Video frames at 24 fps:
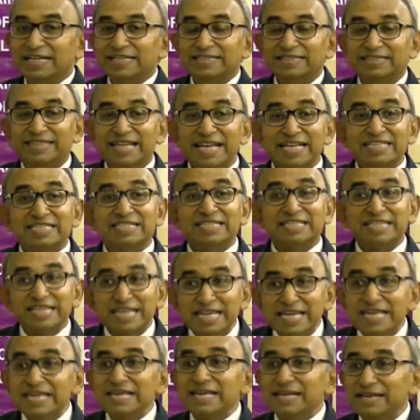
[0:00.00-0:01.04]
they
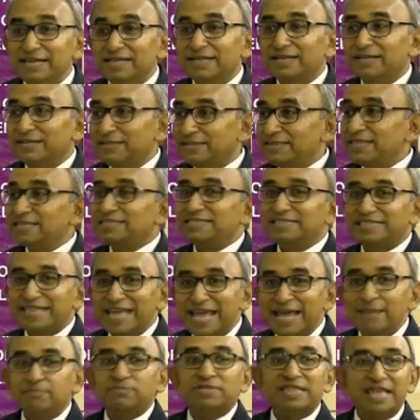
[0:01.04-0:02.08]
see the
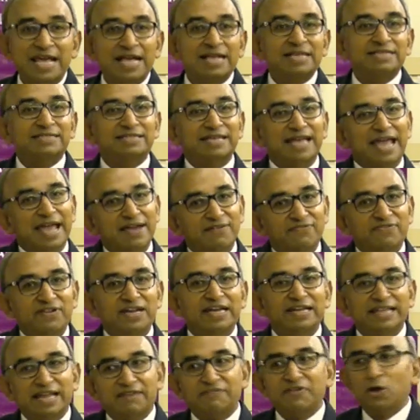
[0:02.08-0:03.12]
same things
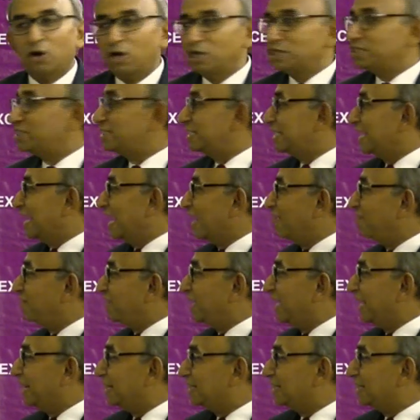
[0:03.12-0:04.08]
that we all see every day.